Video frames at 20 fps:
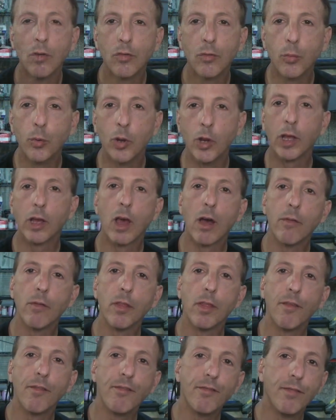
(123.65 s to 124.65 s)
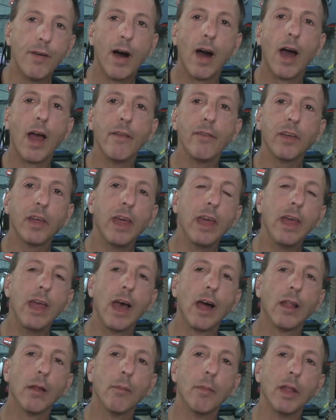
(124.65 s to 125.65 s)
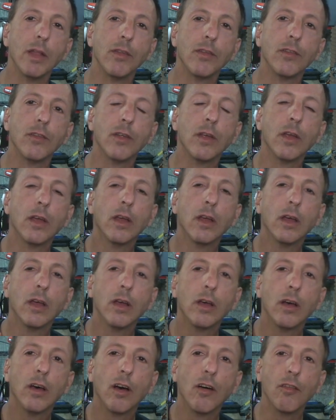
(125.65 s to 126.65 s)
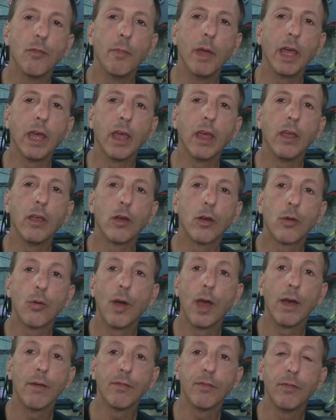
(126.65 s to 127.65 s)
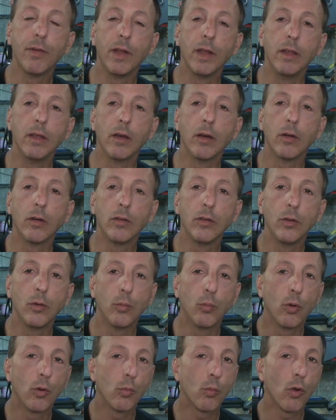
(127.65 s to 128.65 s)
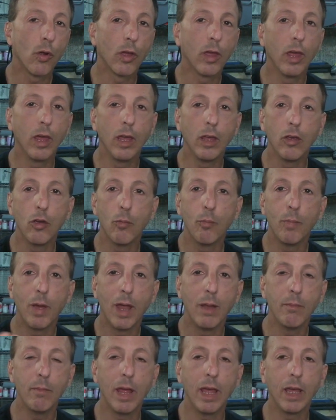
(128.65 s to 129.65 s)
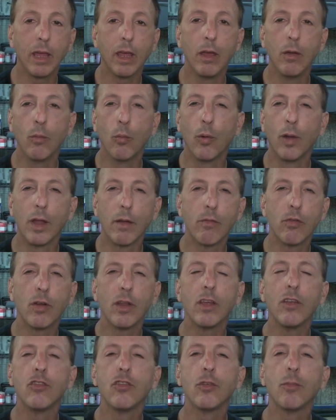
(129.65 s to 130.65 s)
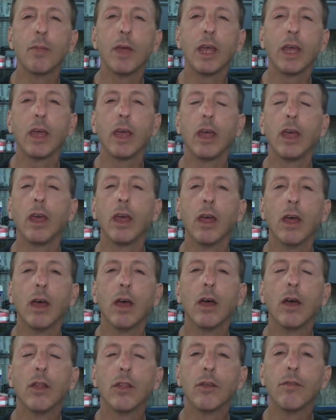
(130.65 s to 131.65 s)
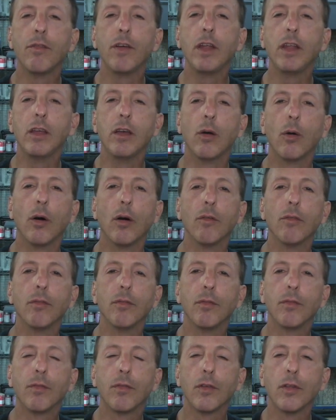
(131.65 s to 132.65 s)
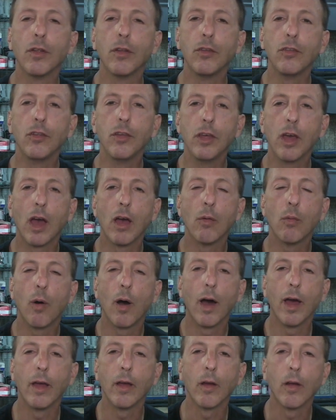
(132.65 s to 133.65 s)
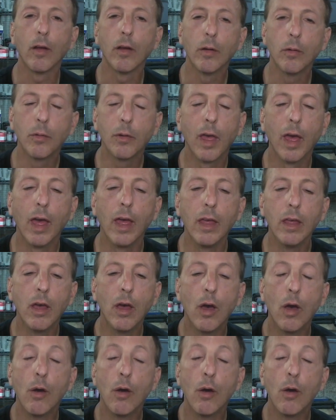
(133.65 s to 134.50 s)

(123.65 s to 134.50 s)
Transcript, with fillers: So we're going to cover the five key elements of making your craft video, your woodworking, your pen making, whatever it is you're making, the video of for the DIYer, okay?